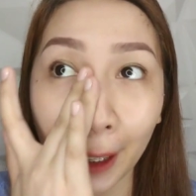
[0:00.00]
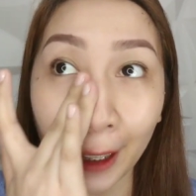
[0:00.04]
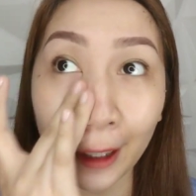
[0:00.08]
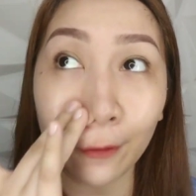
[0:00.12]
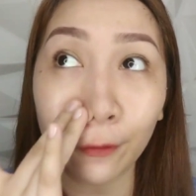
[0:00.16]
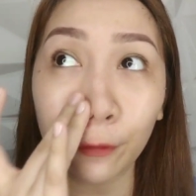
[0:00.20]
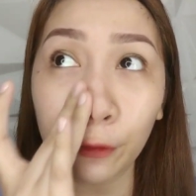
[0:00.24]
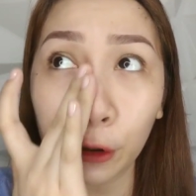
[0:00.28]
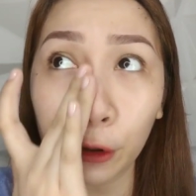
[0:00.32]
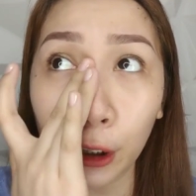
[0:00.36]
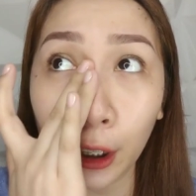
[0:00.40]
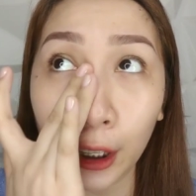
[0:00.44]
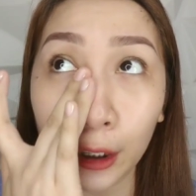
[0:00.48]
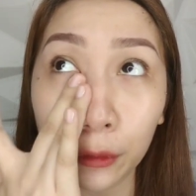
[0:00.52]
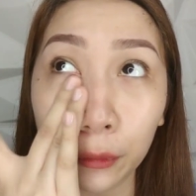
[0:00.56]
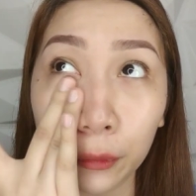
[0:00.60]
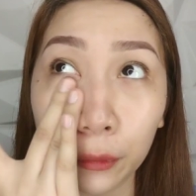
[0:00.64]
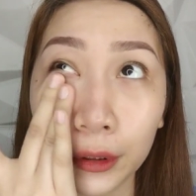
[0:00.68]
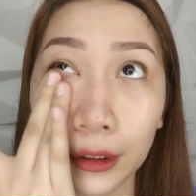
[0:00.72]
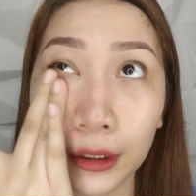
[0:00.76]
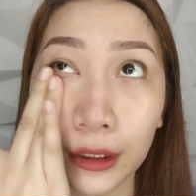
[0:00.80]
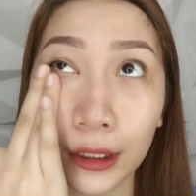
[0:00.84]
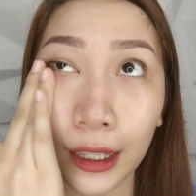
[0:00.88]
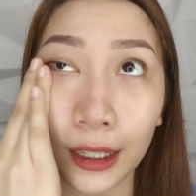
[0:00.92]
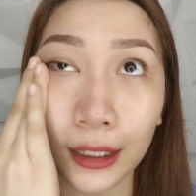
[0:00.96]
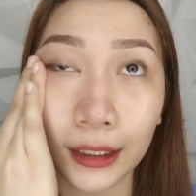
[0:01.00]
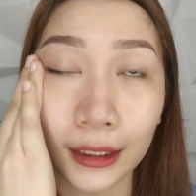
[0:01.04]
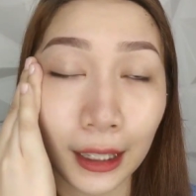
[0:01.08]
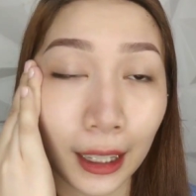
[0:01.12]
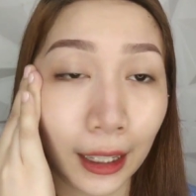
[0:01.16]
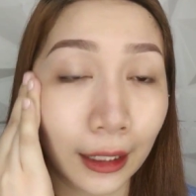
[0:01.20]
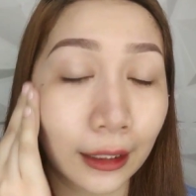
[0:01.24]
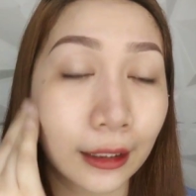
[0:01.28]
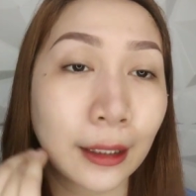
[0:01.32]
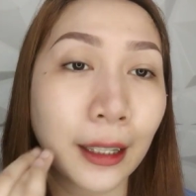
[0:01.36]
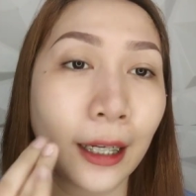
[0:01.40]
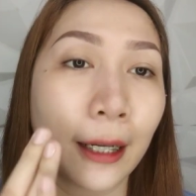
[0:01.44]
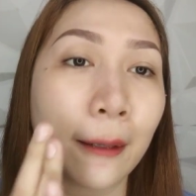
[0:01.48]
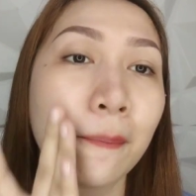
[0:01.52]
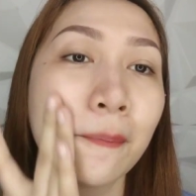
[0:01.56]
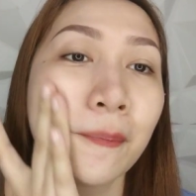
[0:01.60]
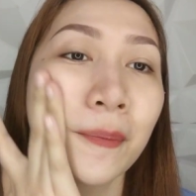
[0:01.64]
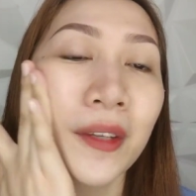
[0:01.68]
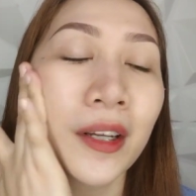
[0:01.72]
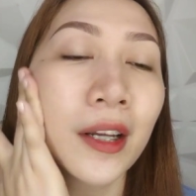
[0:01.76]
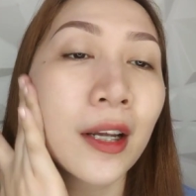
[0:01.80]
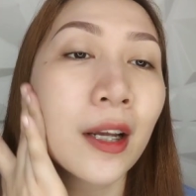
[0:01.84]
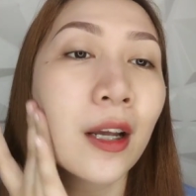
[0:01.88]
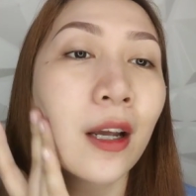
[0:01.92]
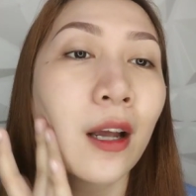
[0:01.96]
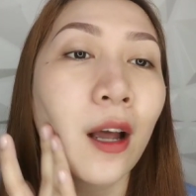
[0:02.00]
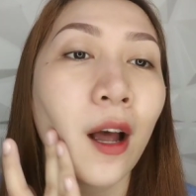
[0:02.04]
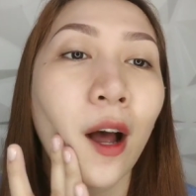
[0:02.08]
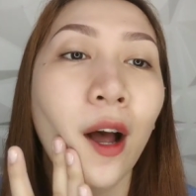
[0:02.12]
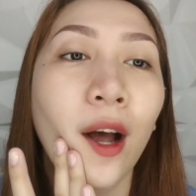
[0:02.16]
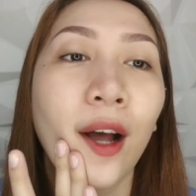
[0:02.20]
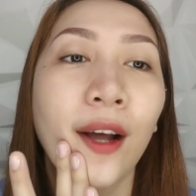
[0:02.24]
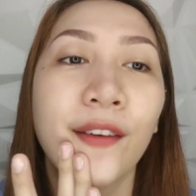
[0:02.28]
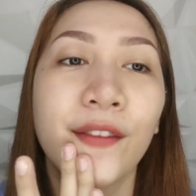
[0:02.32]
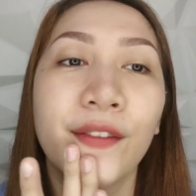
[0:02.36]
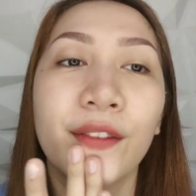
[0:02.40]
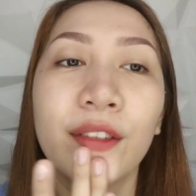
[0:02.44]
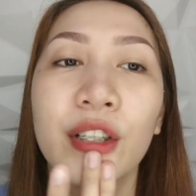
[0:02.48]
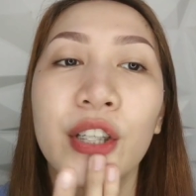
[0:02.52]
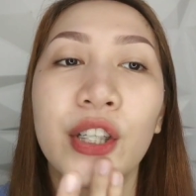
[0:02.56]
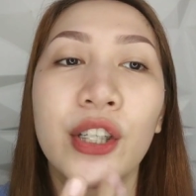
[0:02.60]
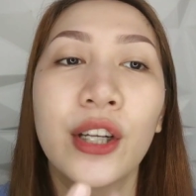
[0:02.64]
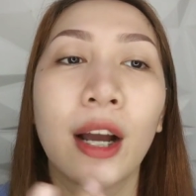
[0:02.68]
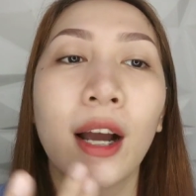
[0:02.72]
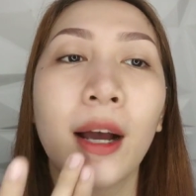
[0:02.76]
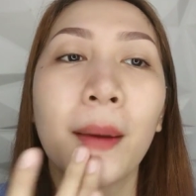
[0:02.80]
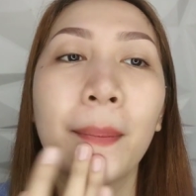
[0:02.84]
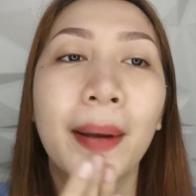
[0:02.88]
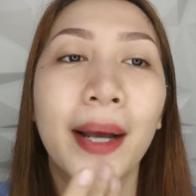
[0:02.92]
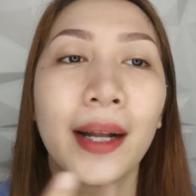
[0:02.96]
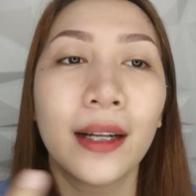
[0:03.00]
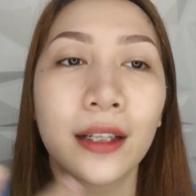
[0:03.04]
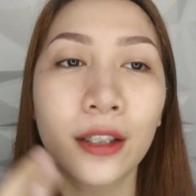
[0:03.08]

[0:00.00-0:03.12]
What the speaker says: I forgot what's the exact name of the shop.